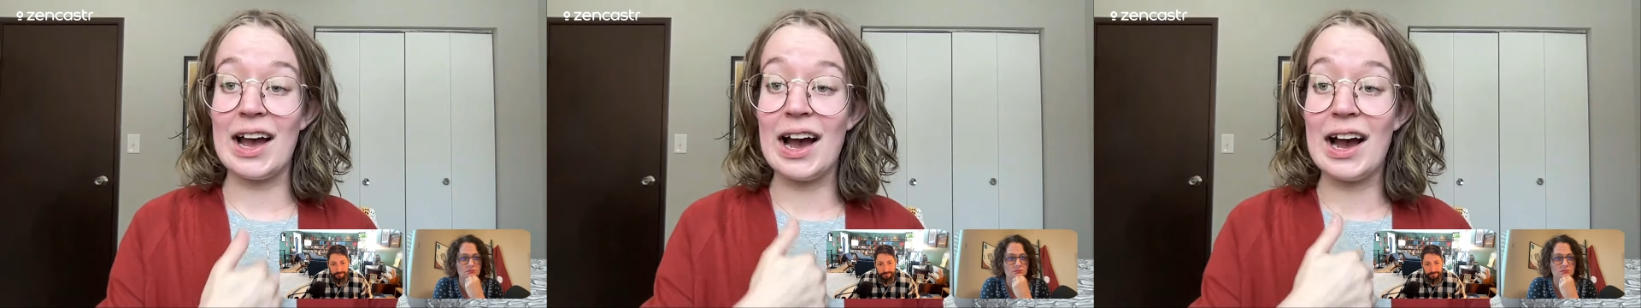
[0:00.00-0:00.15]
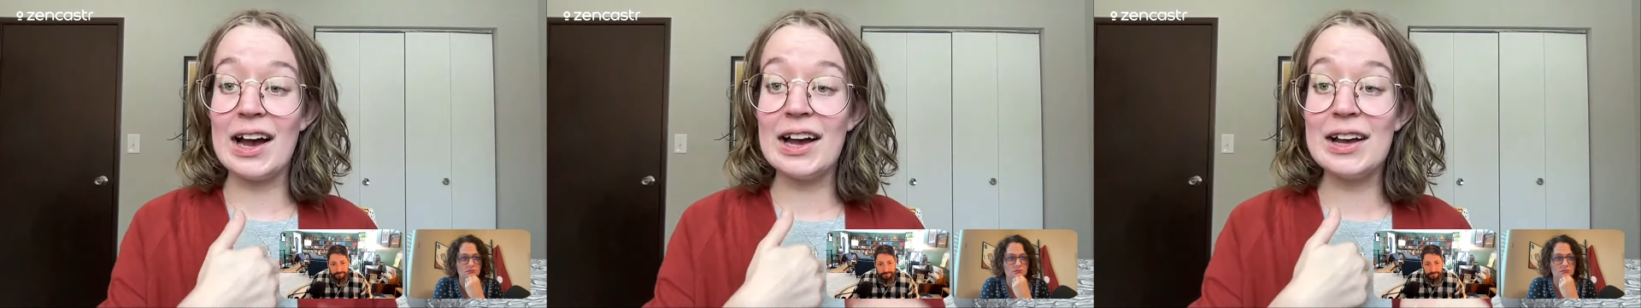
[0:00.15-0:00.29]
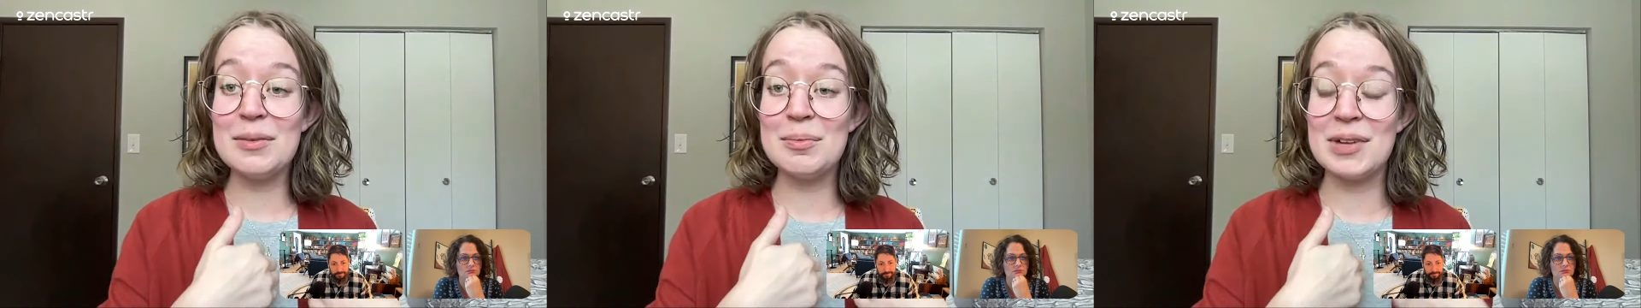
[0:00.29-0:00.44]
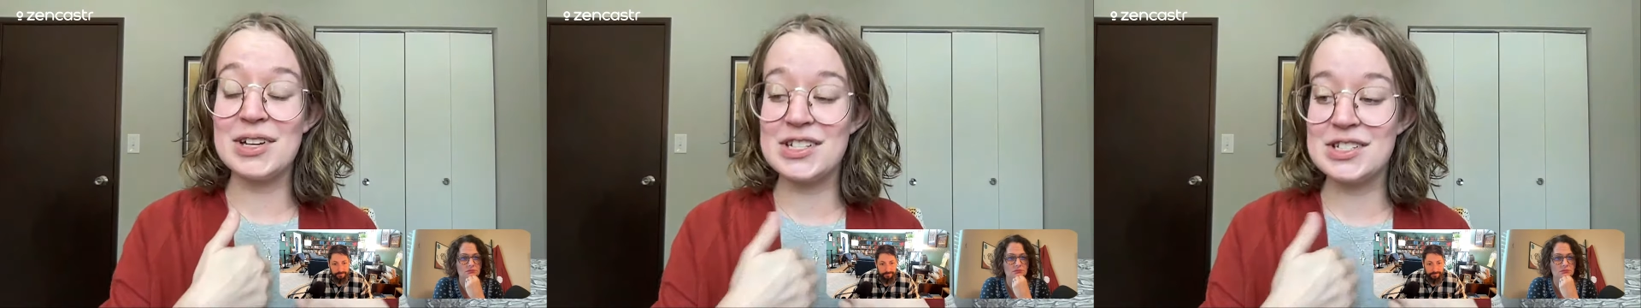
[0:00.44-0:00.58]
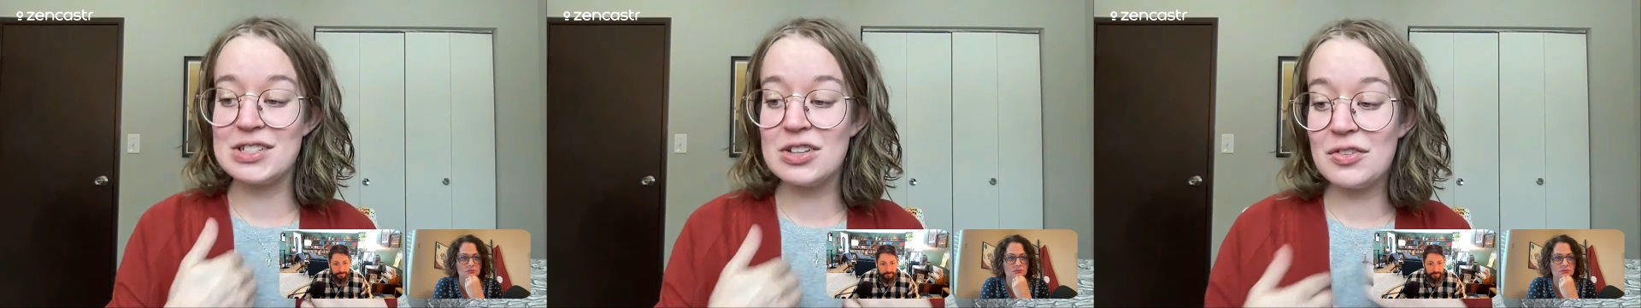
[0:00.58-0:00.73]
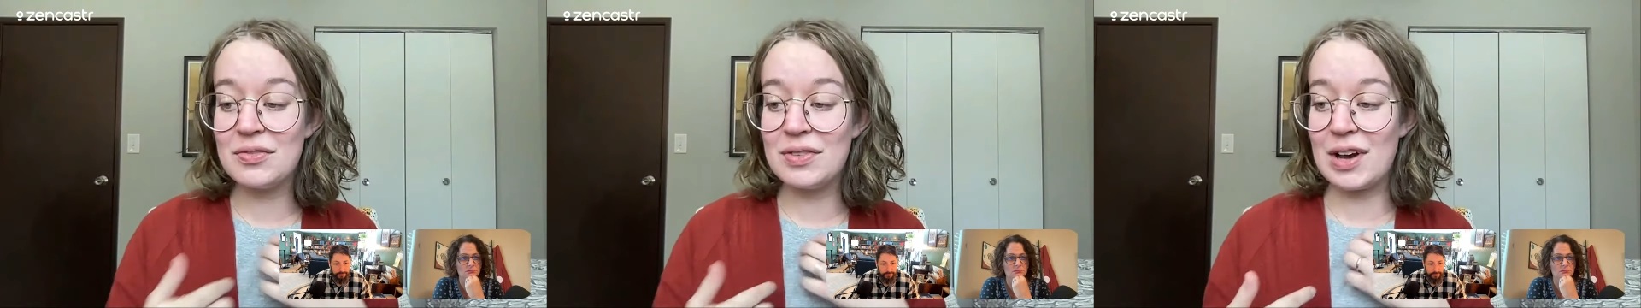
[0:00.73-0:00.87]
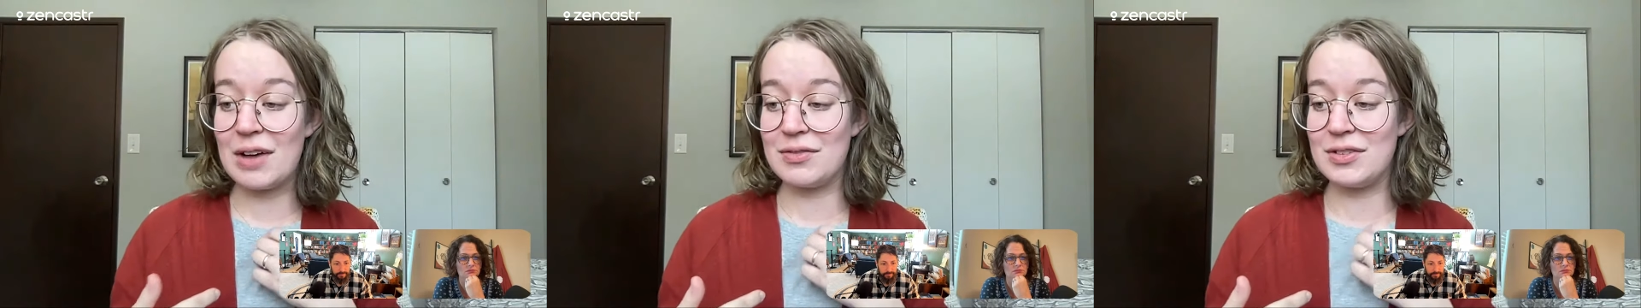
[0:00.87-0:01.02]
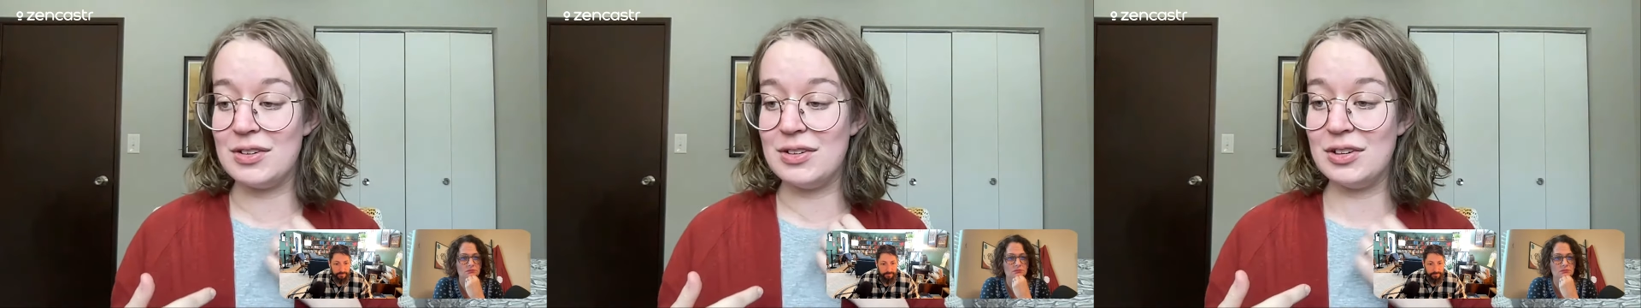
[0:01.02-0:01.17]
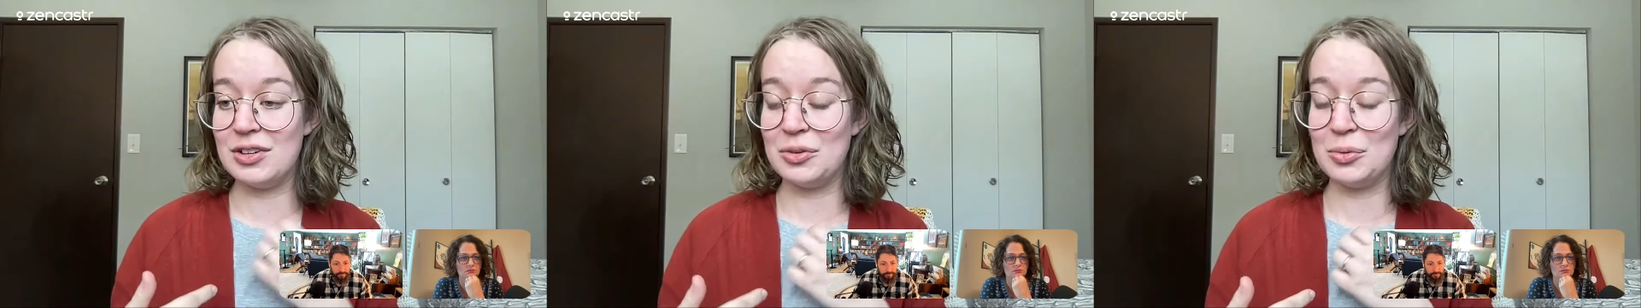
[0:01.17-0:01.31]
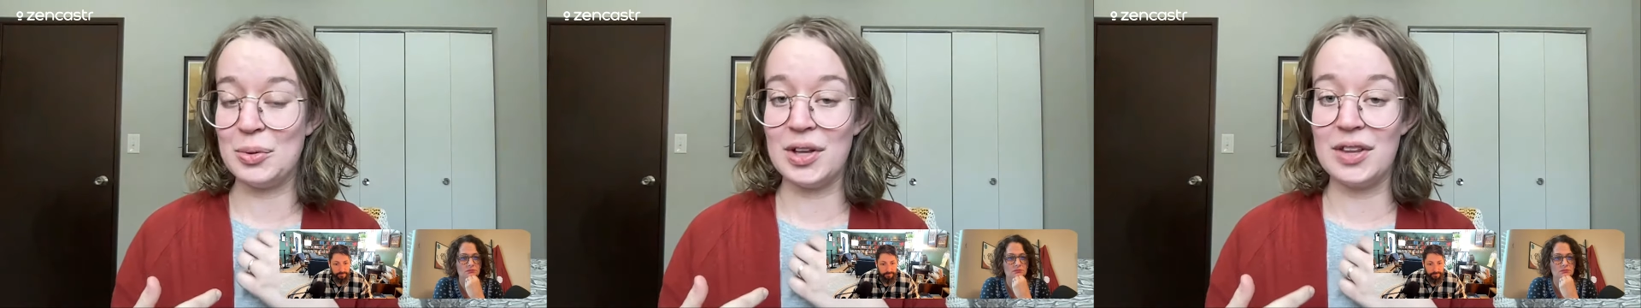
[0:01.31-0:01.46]
I myself have to
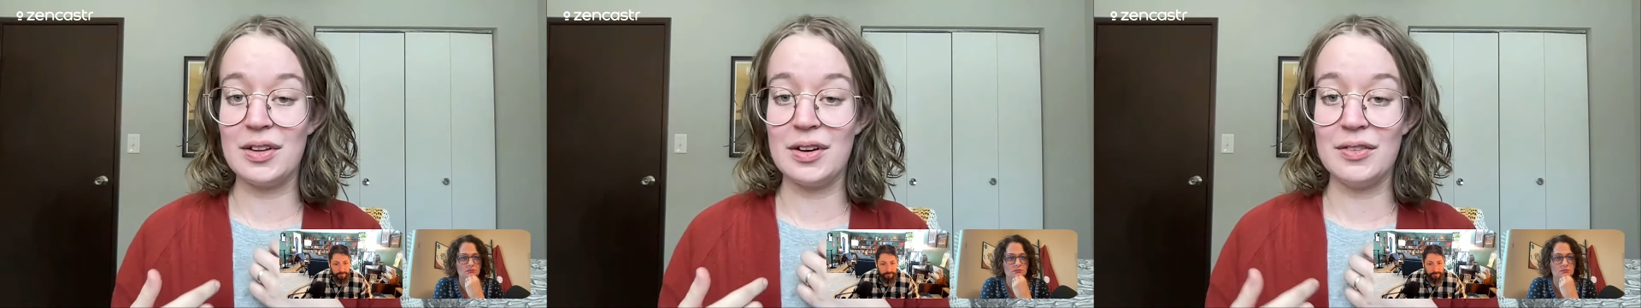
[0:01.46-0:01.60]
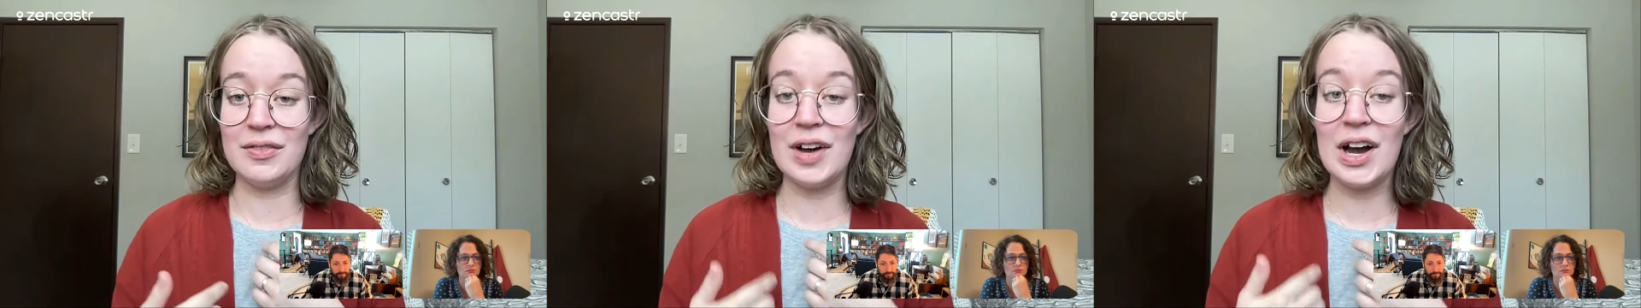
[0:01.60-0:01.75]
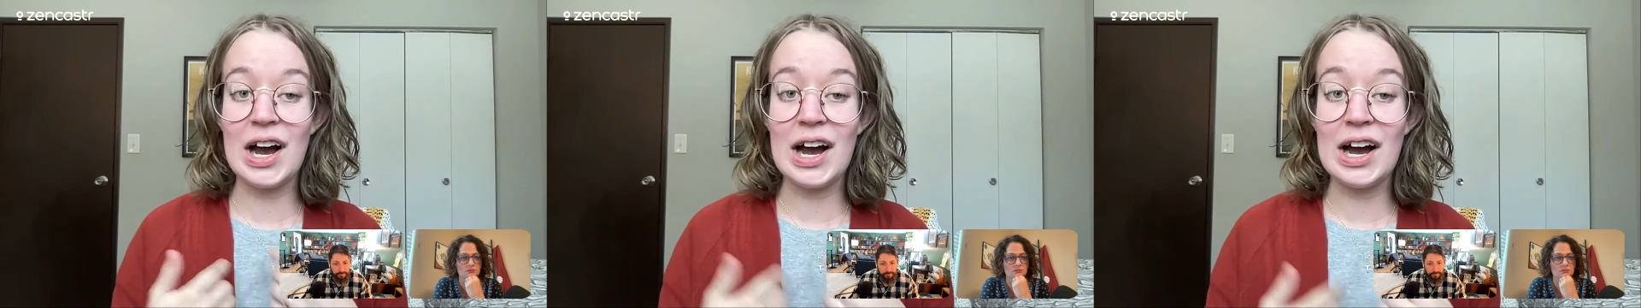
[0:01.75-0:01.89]
deal with of